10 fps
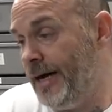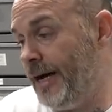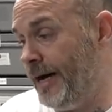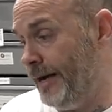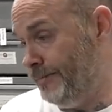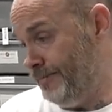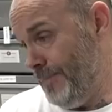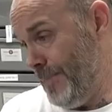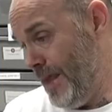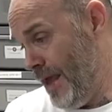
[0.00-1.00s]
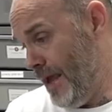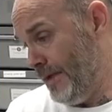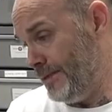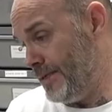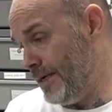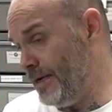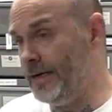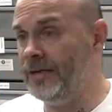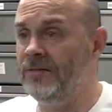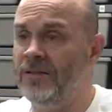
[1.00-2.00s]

Uh, and uh,